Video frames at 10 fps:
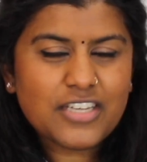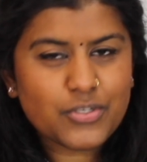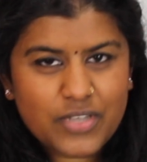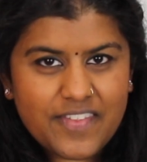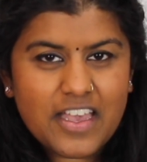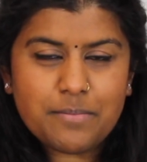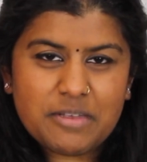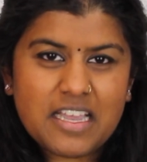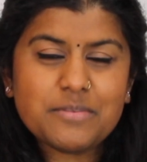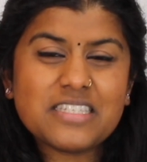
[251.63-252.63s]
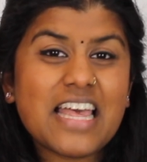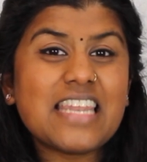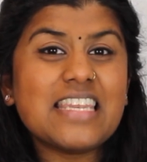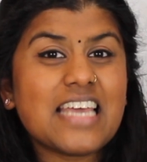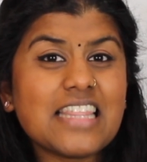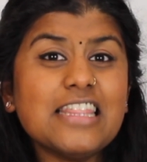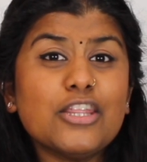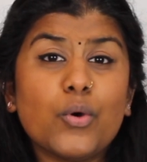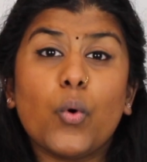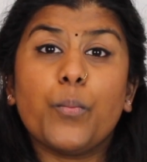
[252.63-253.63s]
Together, it becomes
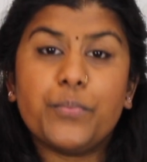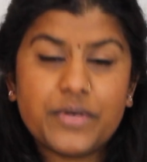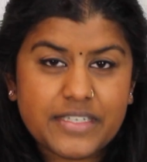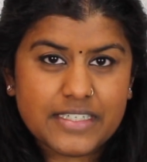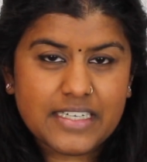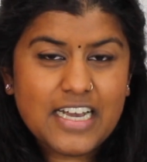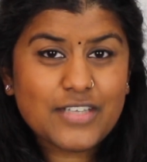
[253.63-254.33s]
tennantopu.